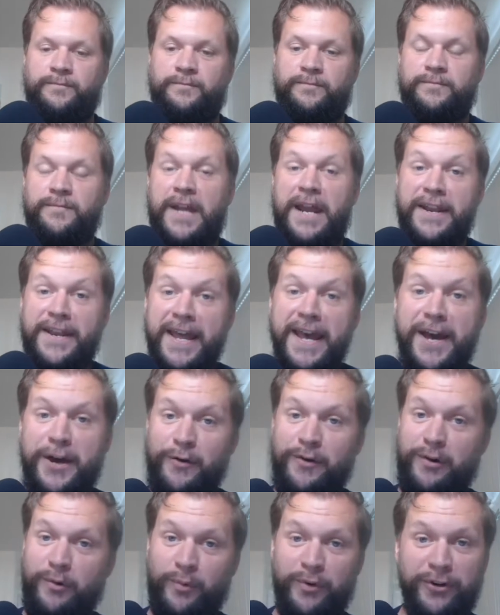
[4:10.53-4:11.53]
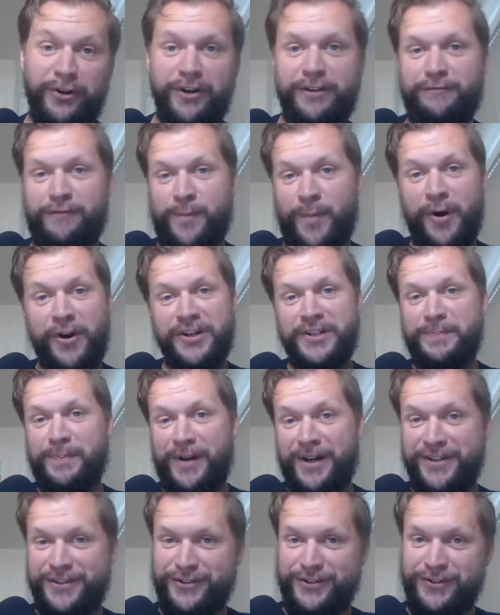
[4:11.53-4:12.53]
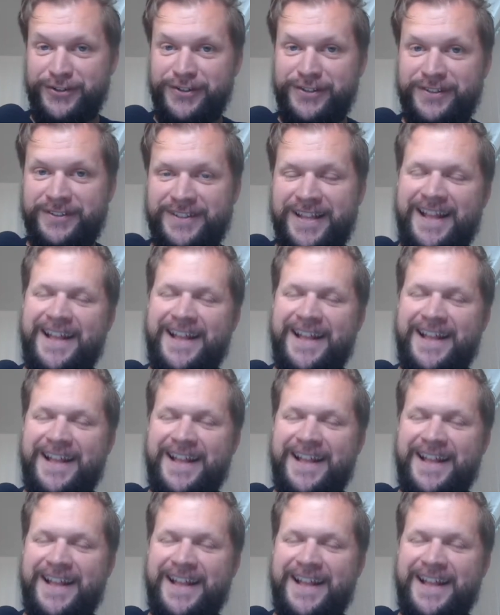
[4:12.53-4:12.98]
And now, a word from our sponsors.